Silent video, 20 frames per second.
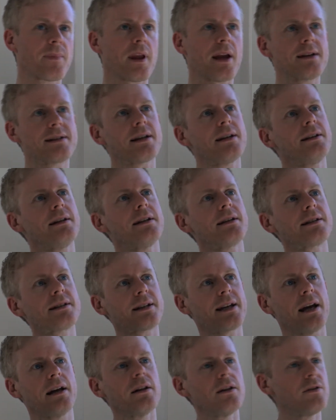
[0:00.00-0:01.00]
It's in the
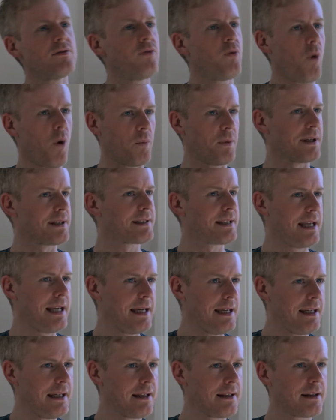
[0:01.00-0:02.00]
skill of what we
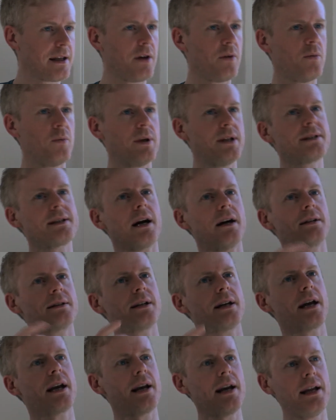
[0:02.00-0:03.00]
see that we start
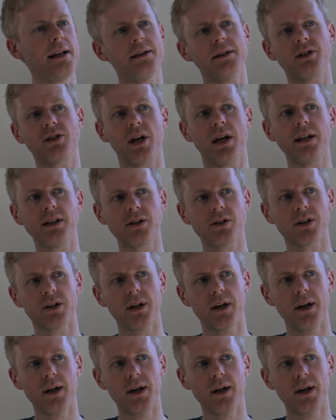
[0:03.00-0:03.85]
to create the change.